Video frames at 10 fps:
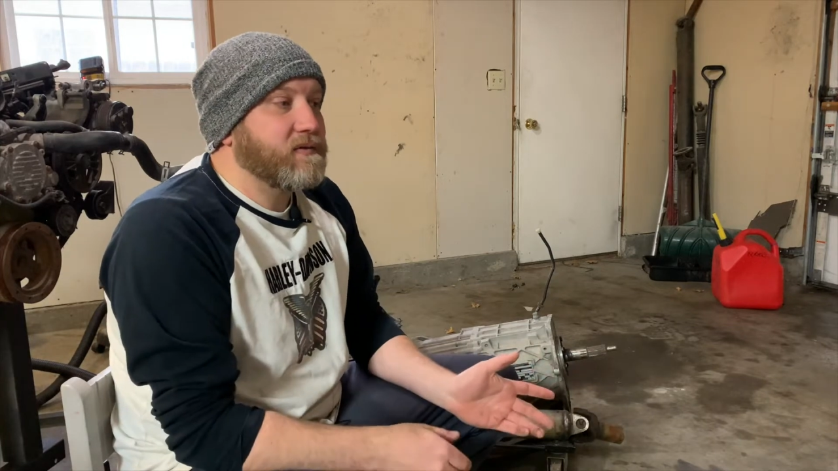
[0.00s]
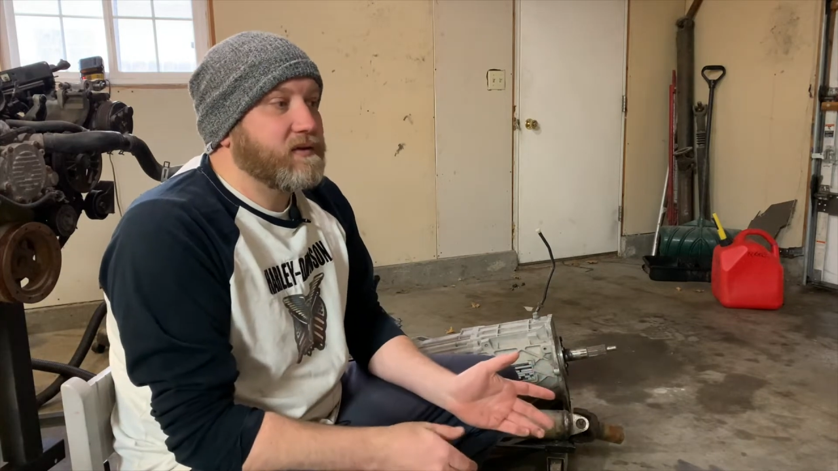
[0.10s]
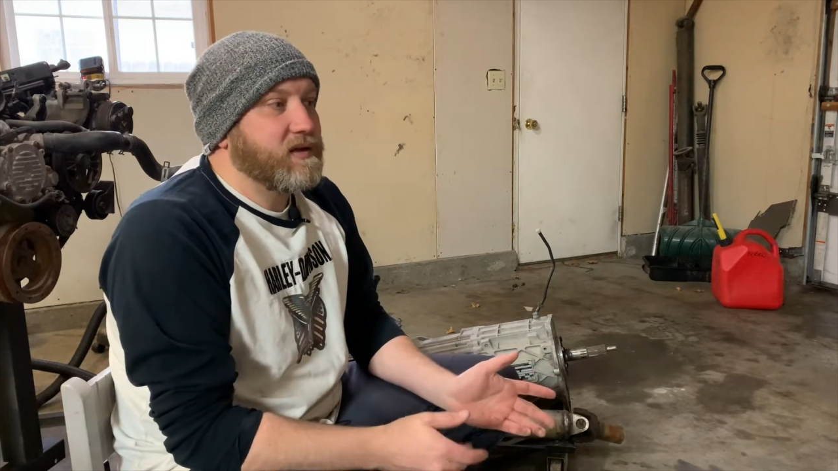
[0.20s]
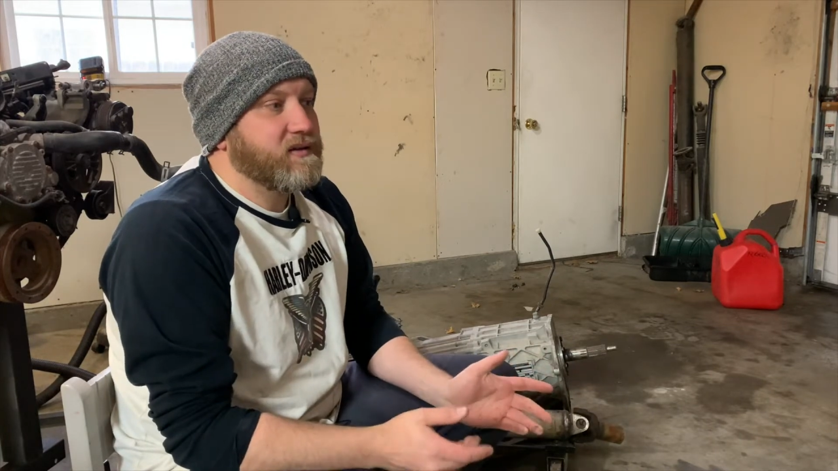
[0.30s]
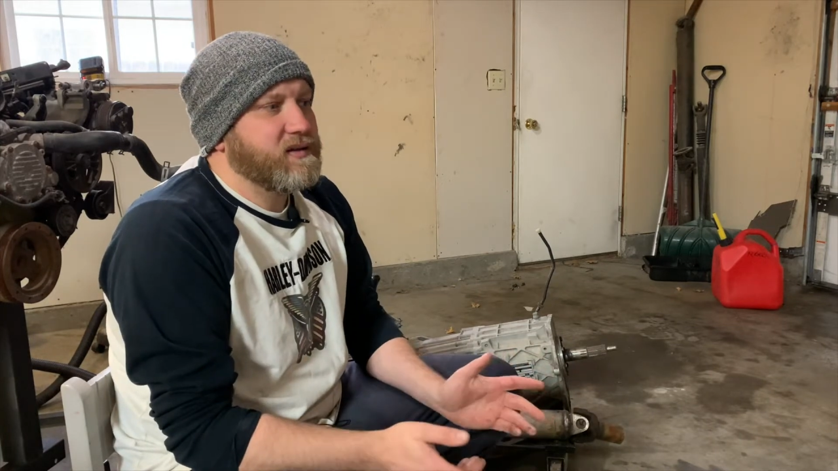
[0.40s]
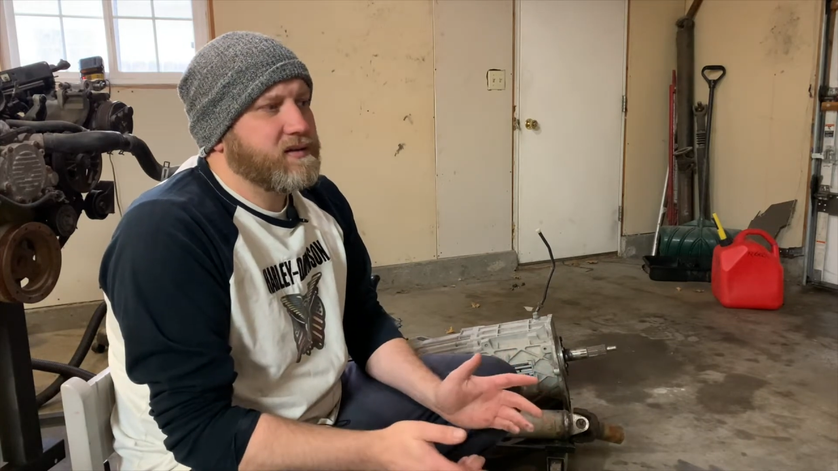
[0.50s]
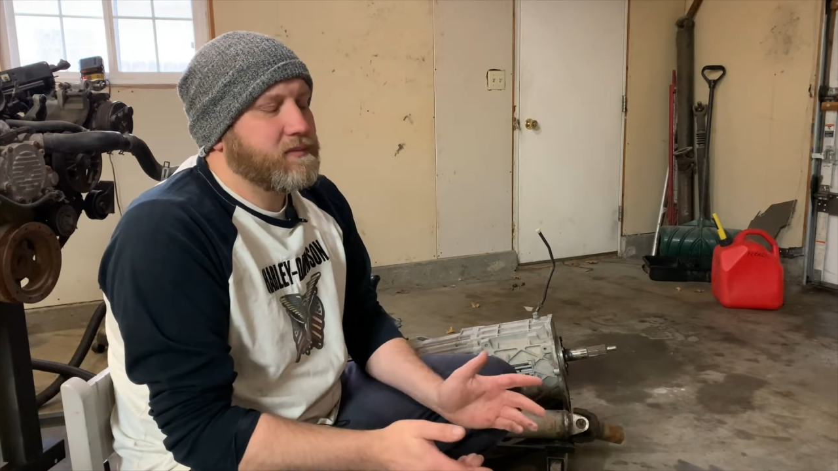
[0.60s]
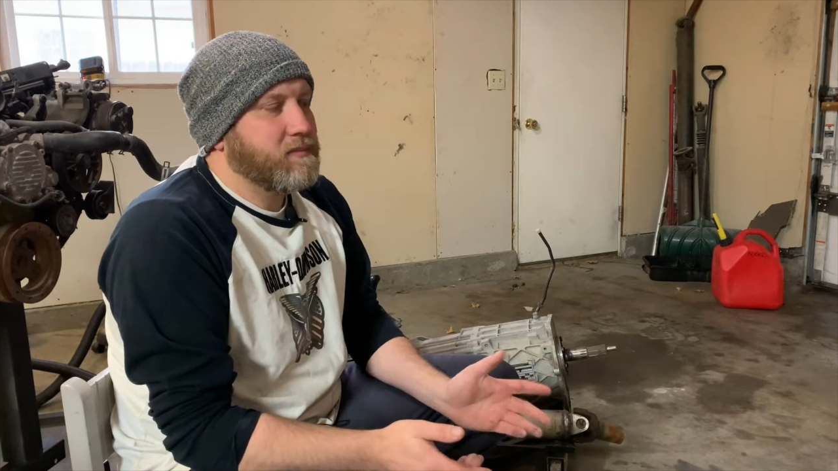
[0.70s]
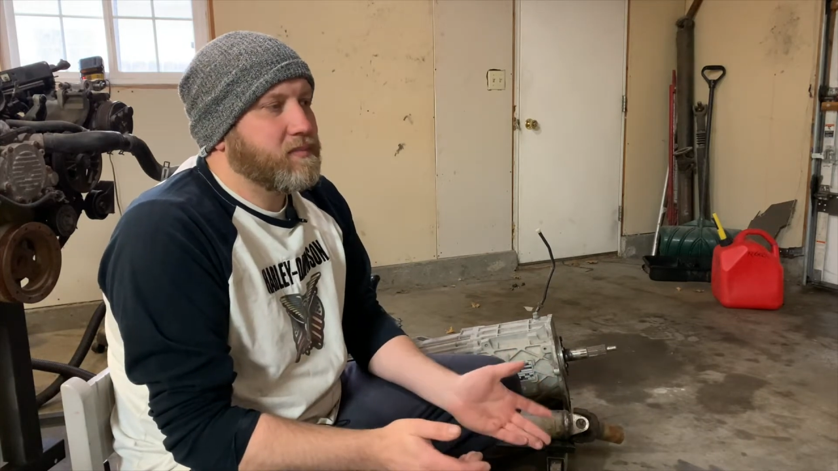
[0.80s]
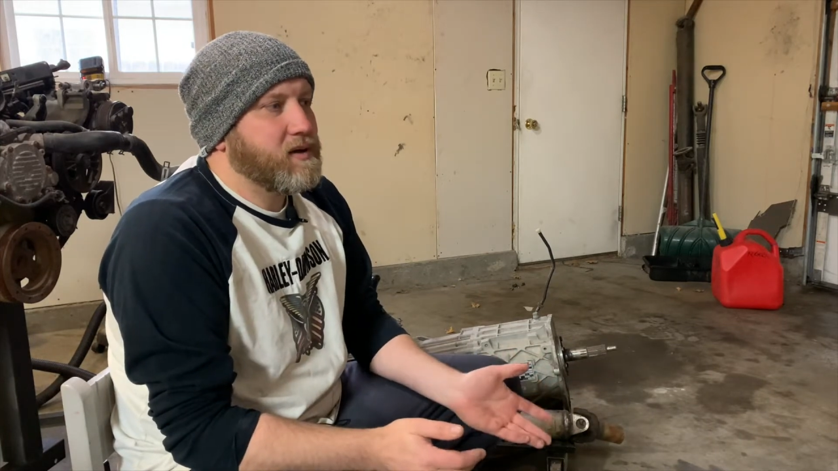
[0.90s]
The
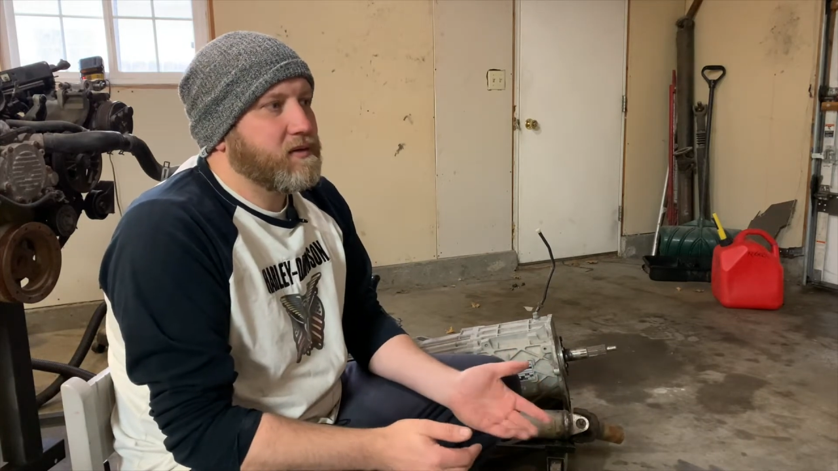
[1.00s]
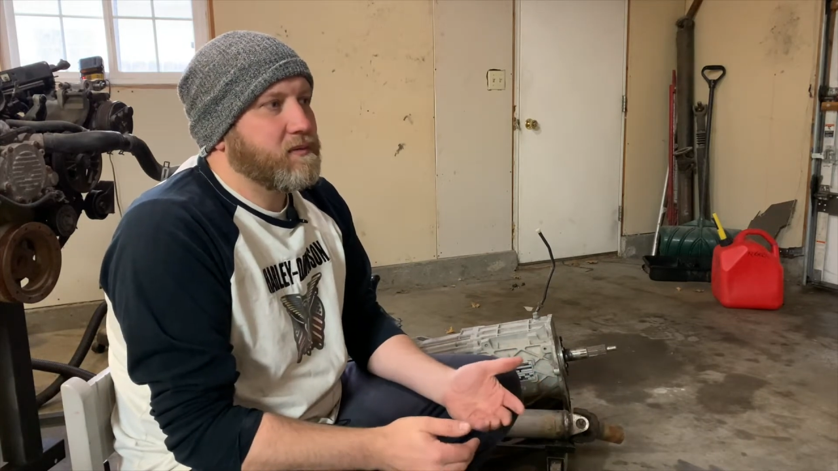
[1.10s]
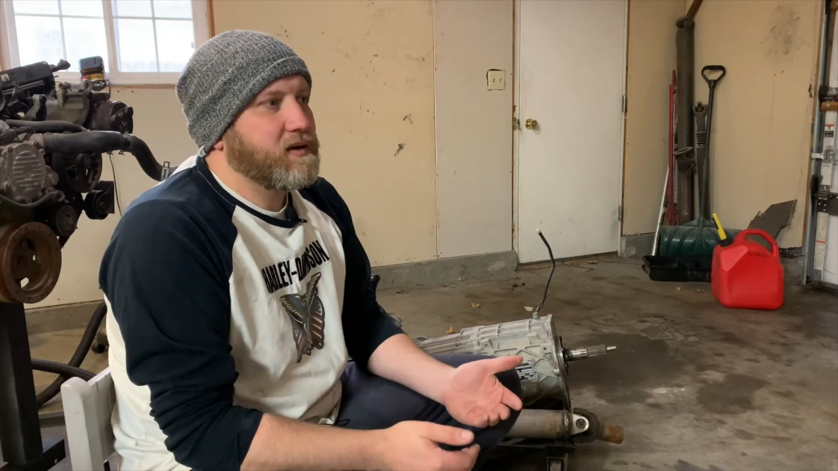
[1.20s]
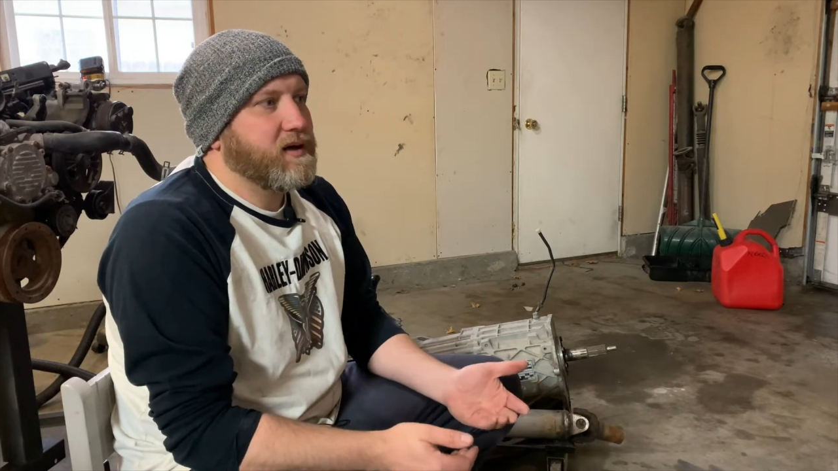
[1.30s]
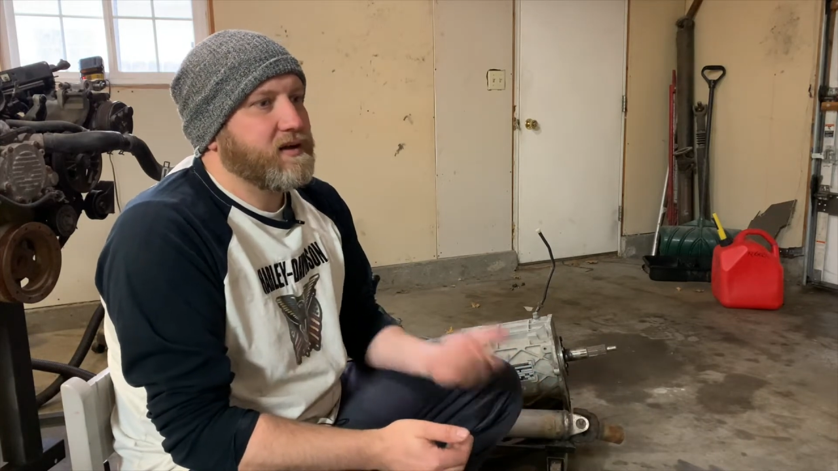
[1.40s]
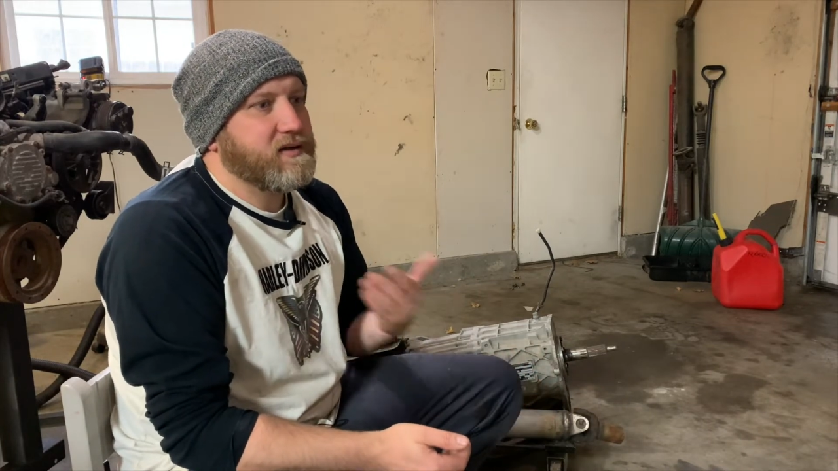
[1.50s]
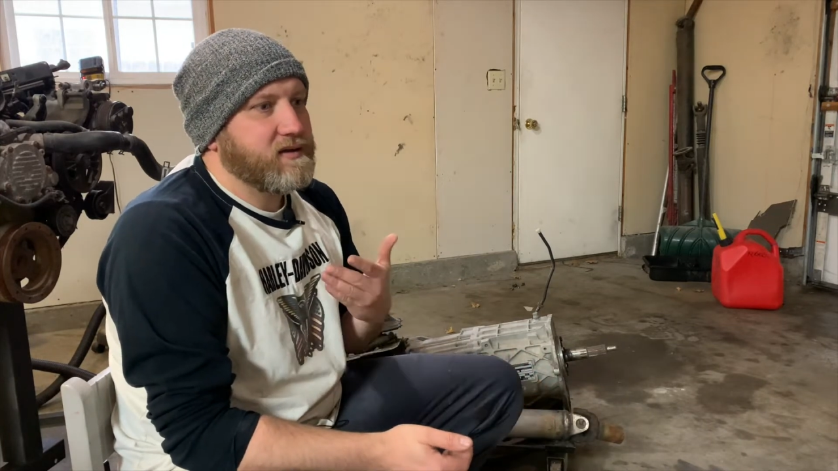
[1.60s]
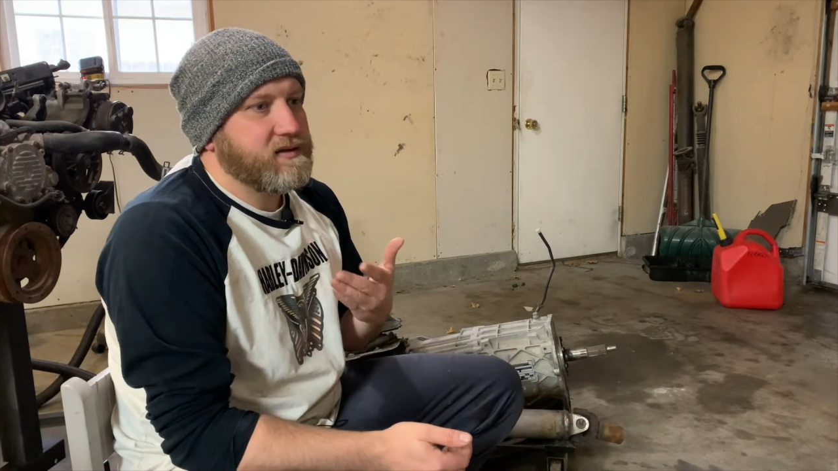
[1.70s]
other part where I